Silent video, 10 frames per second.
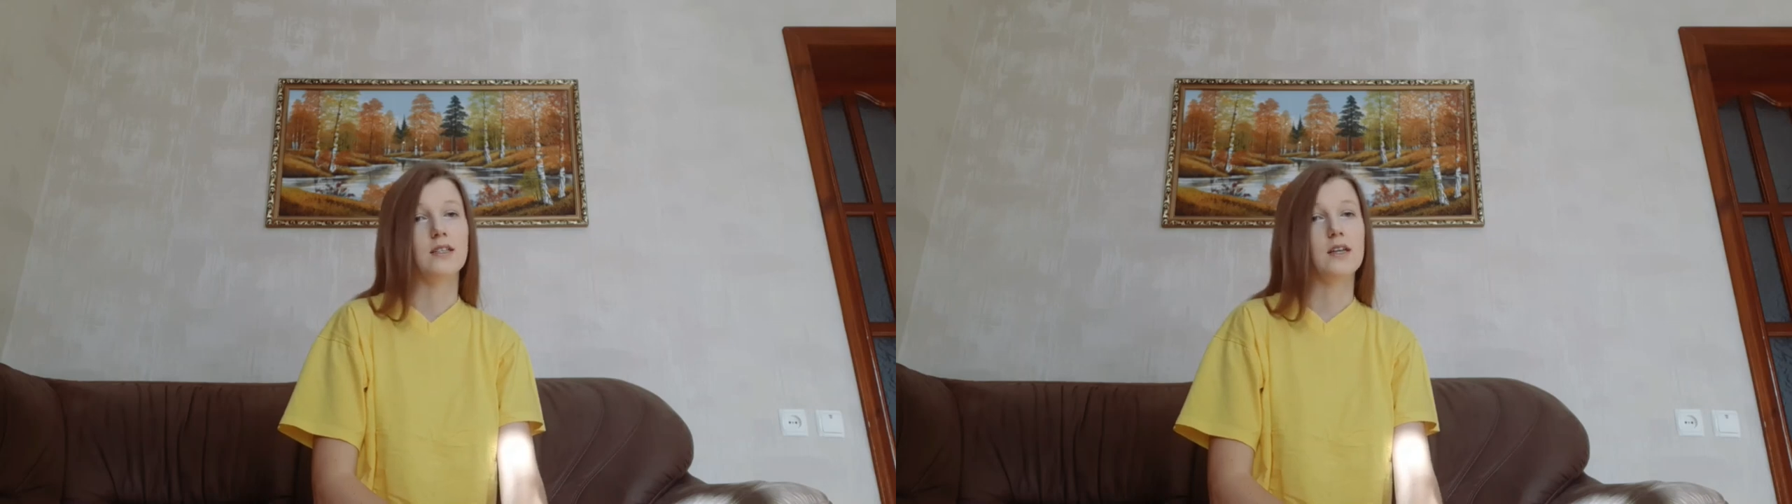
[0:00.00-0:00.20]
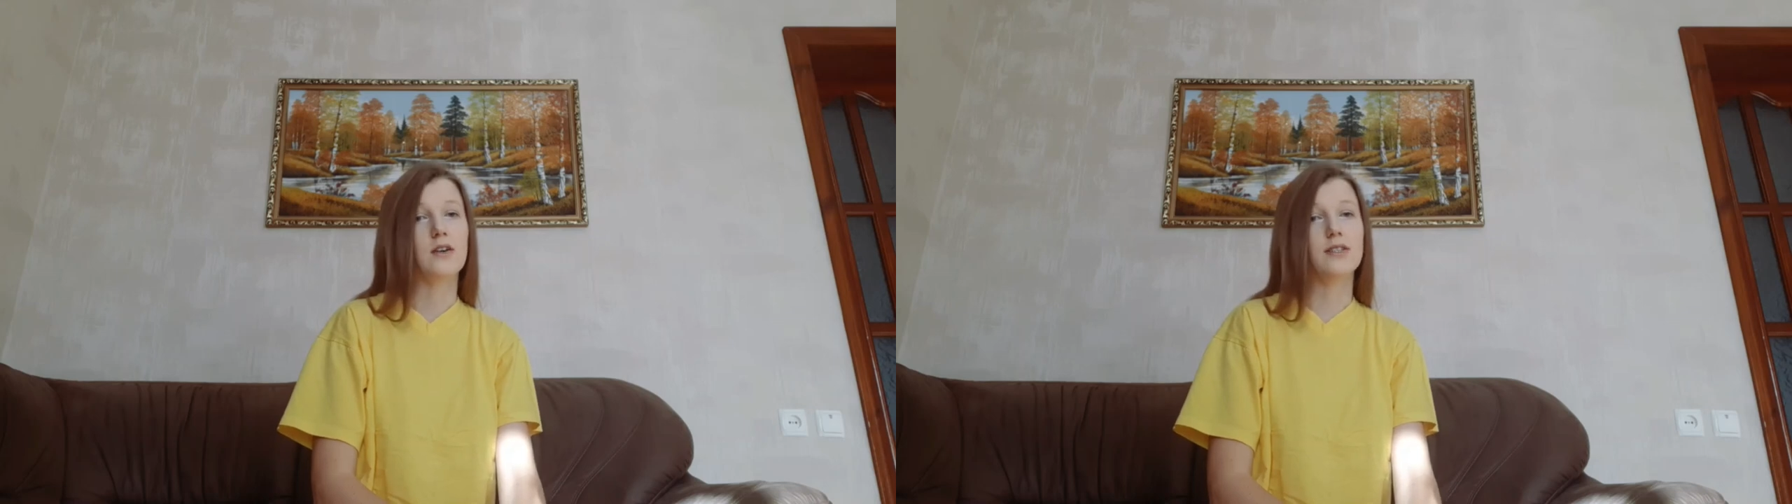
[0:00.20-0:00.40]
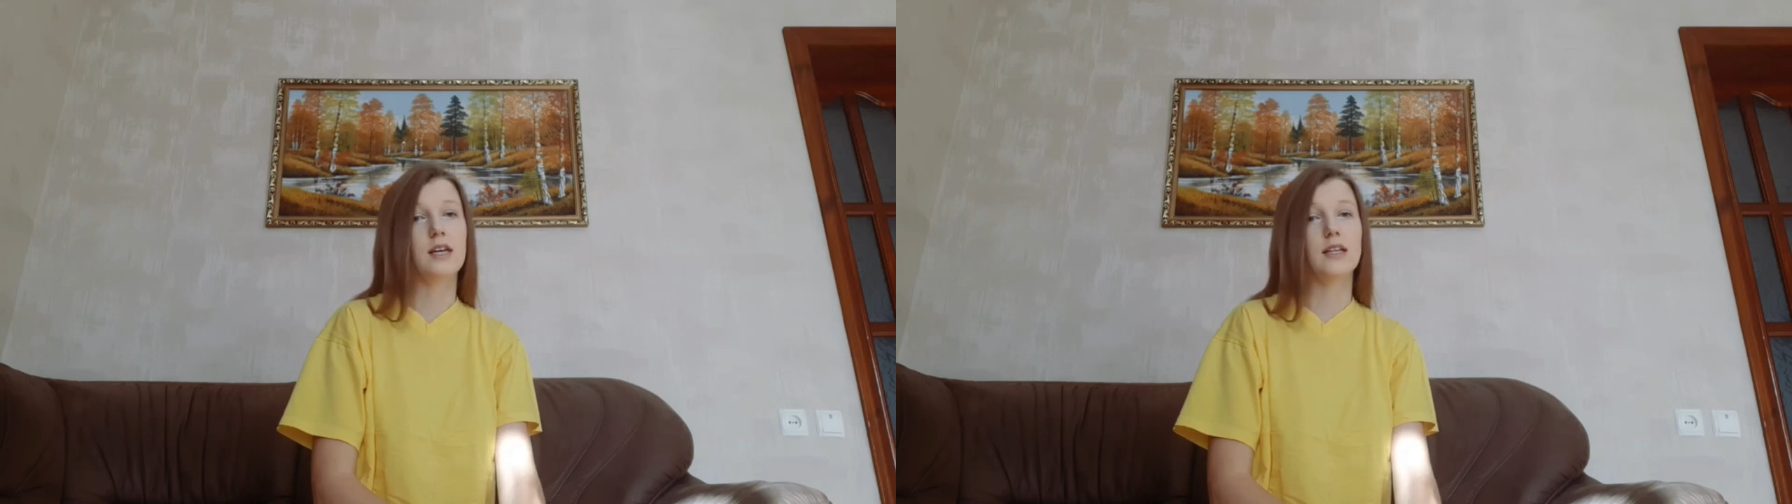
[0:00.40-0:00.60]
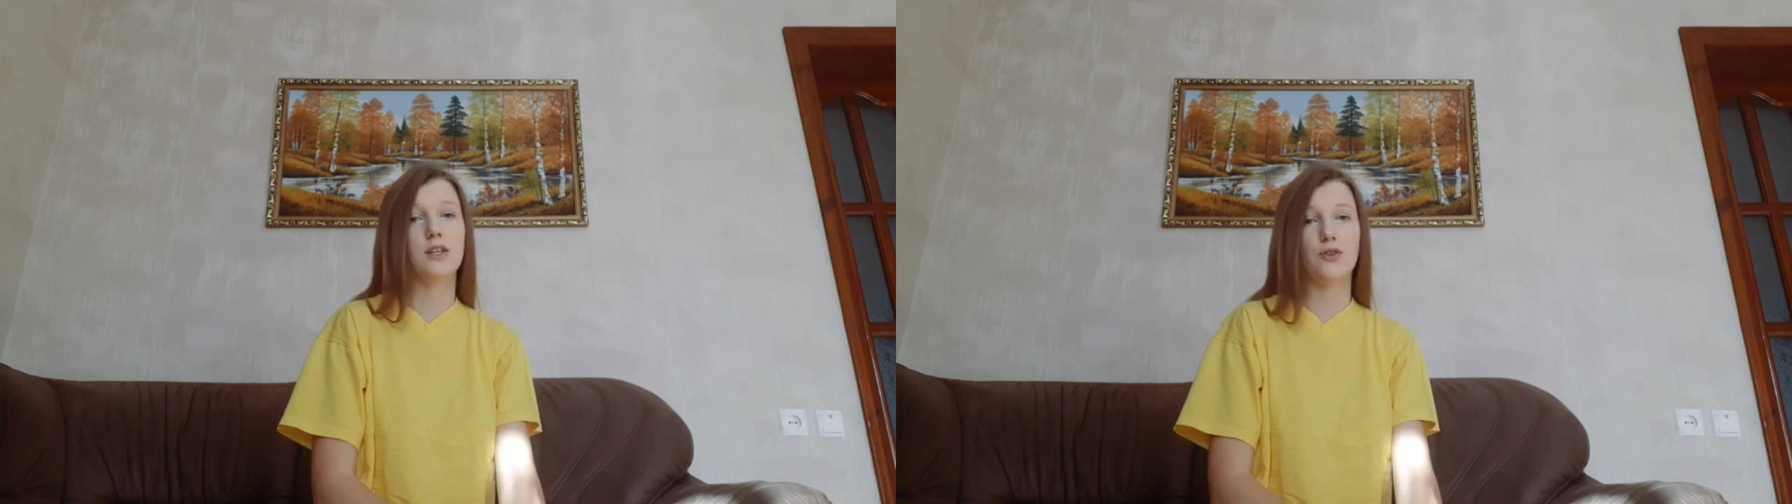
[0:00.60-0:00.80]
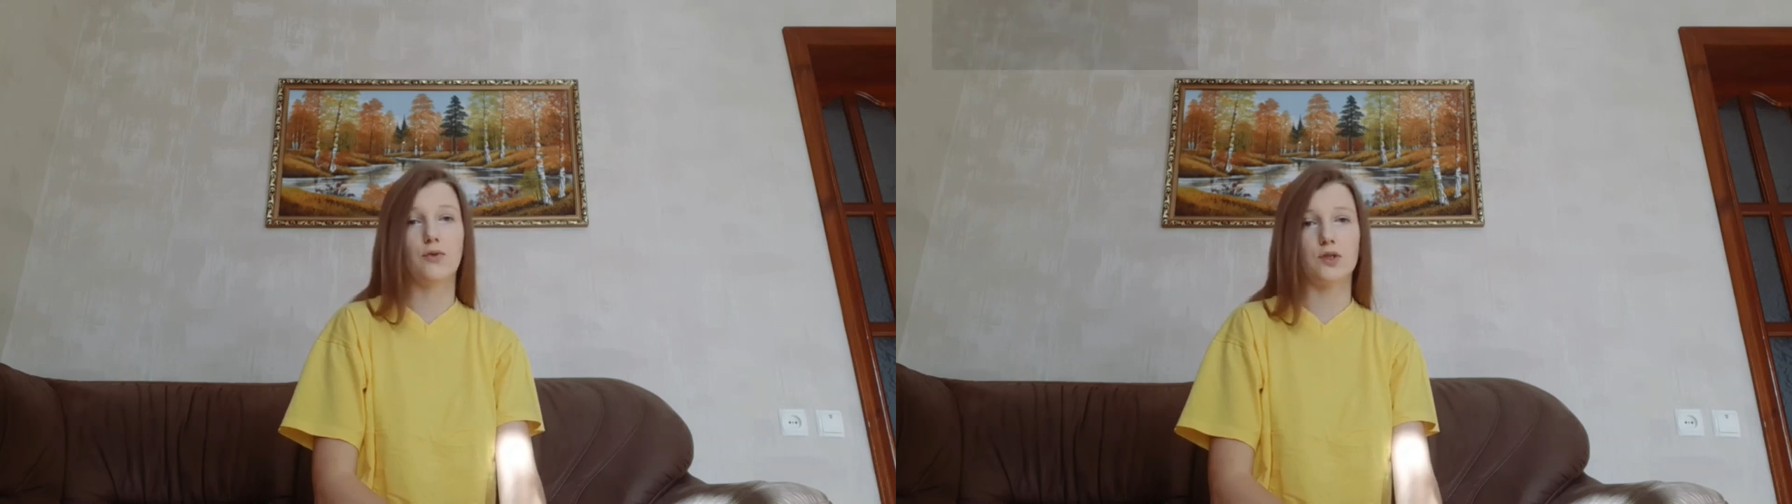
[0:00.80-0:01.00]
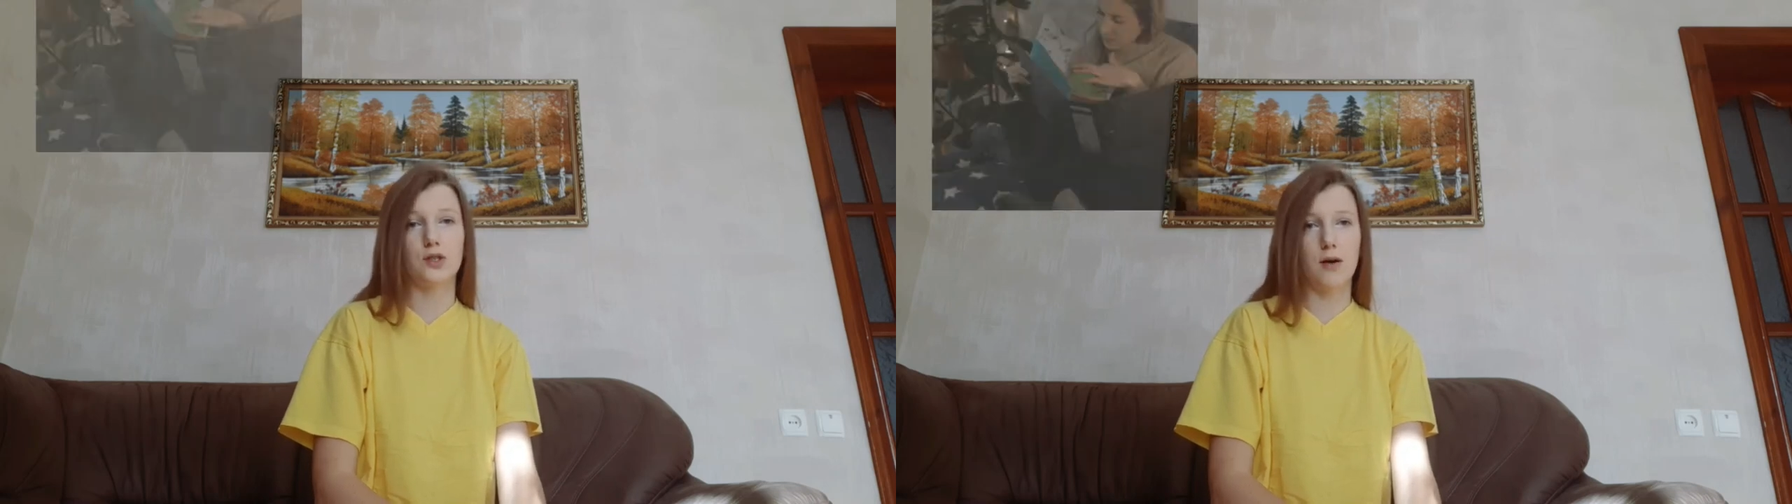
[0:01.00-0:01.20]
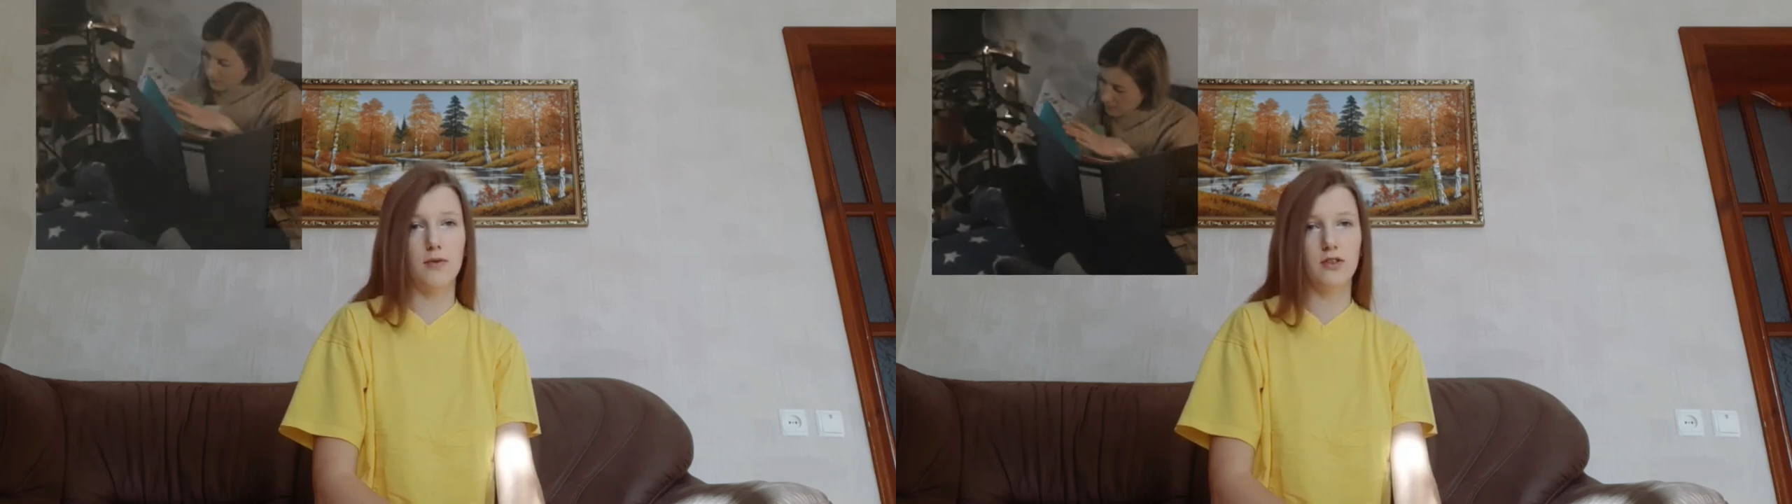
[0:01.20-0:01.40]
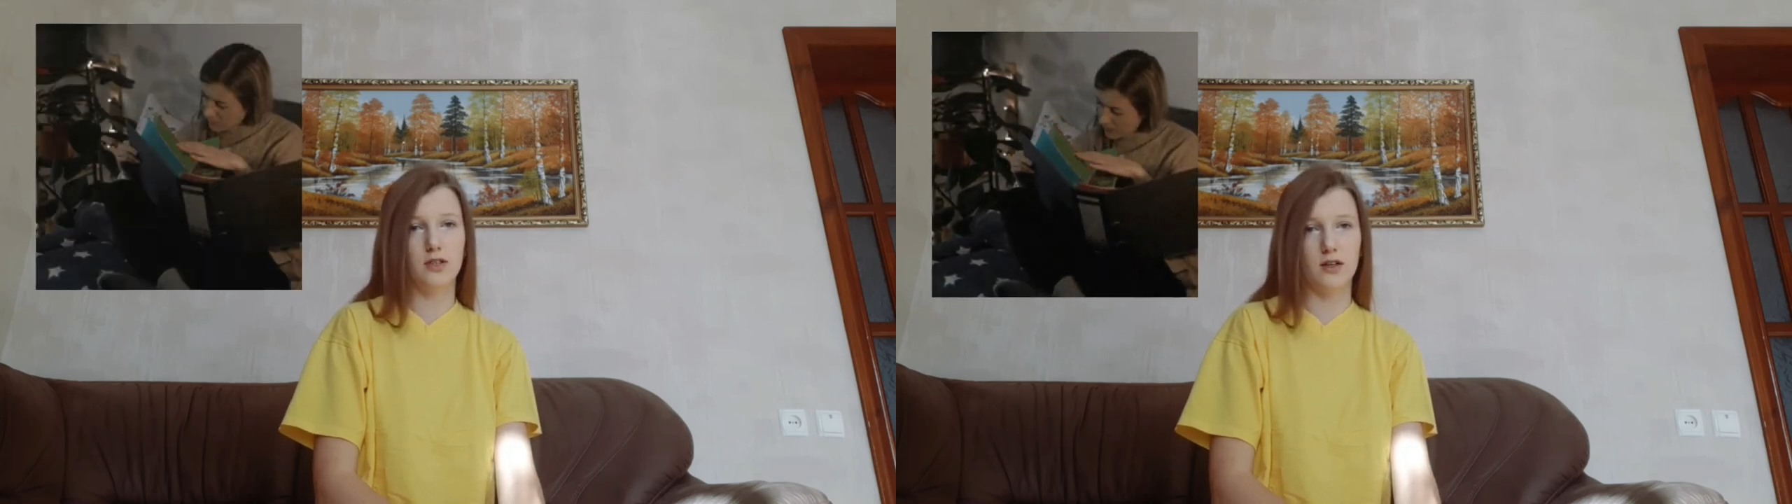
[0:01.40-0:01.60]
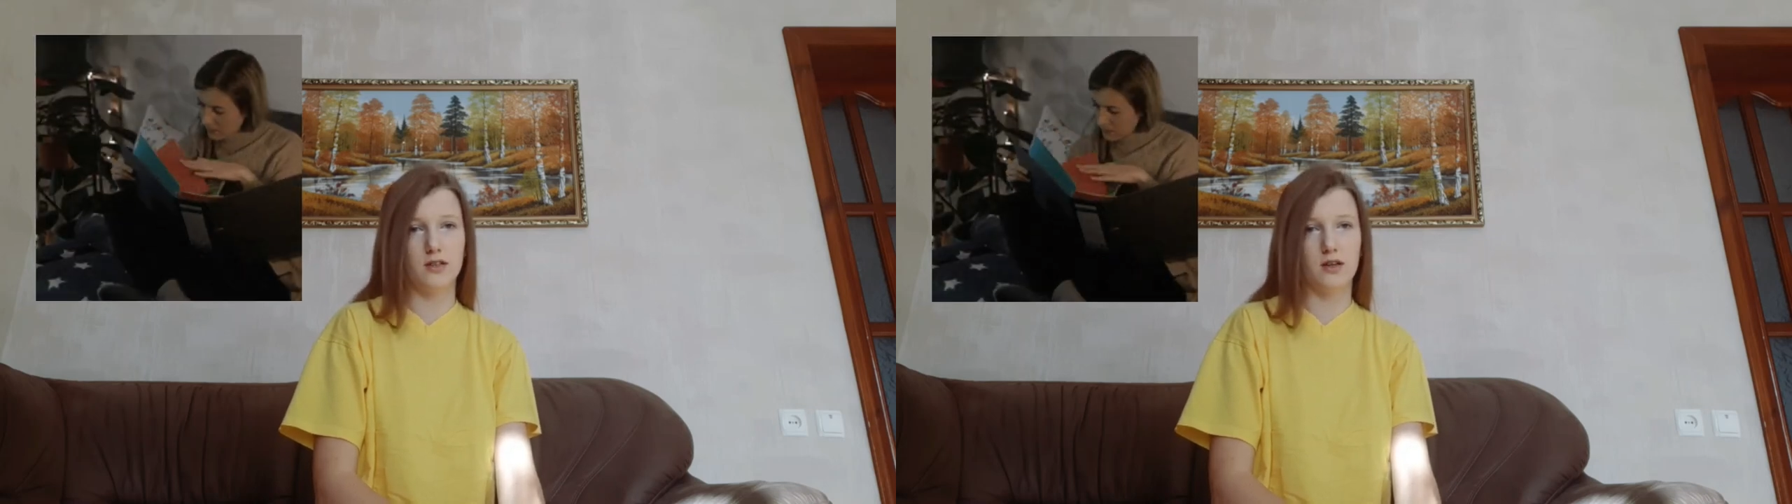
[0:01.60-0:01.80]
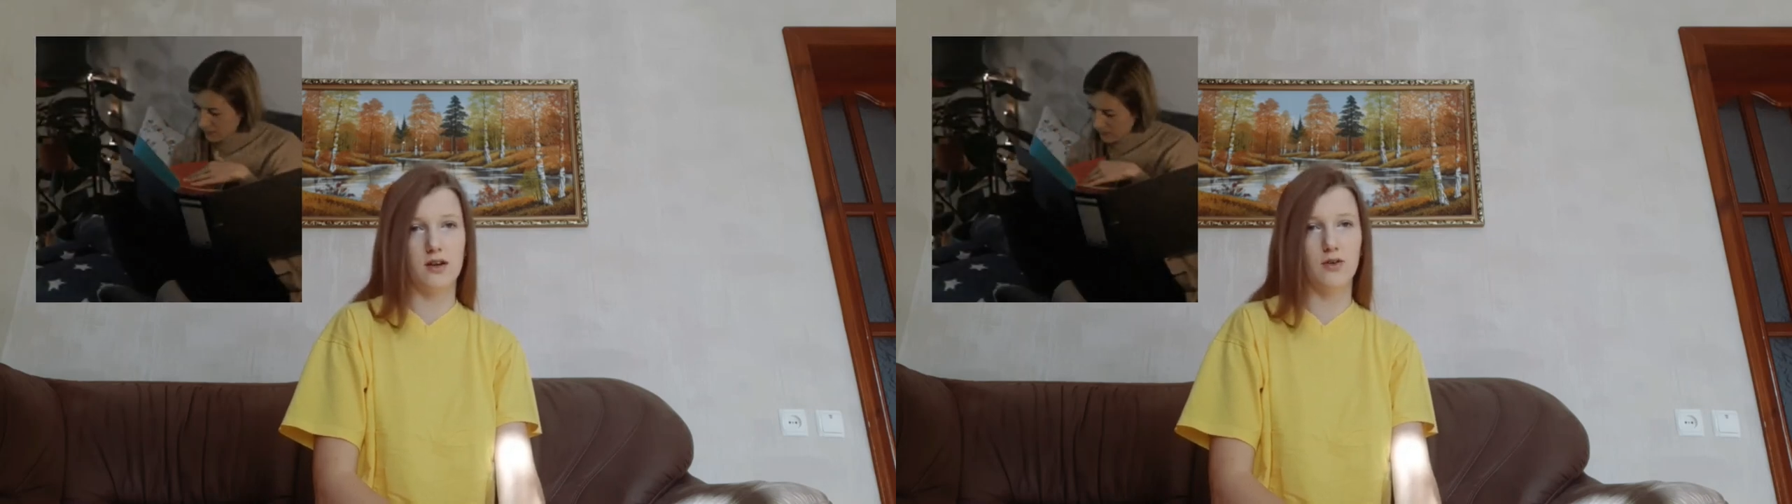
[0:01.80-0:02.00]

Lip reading: there is a need for summary data